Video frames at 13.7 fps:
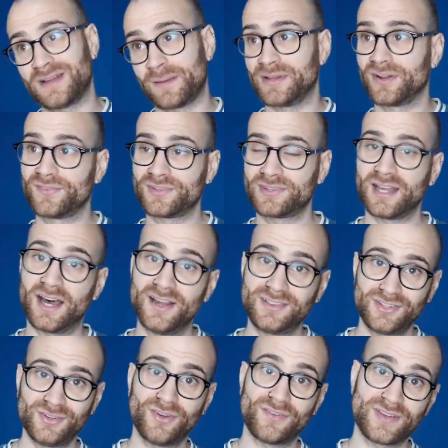I mean, obviously, I
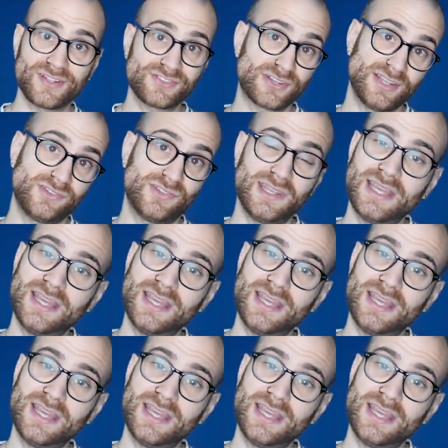do eventually see